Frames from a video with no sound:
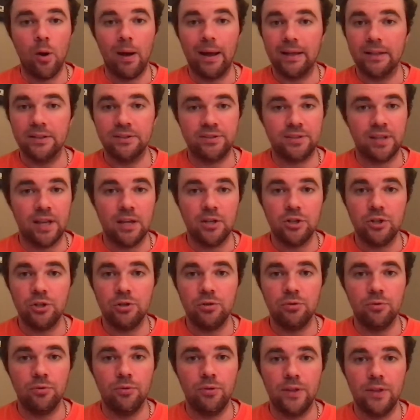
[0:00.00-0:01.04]
I can send
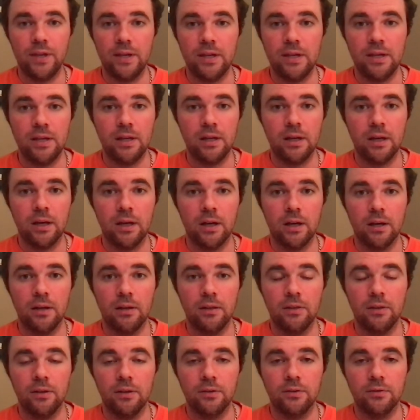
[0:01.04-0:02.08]
you
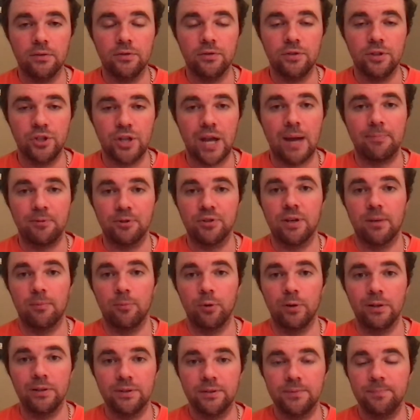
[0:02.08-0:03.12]
the chapter
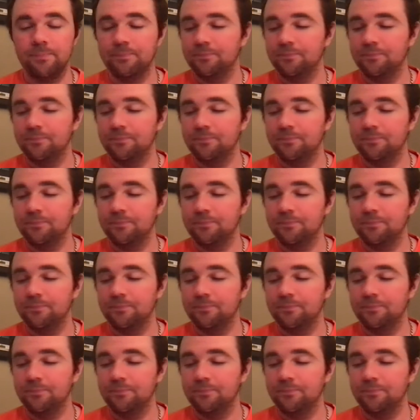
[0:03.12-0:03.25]
summaries.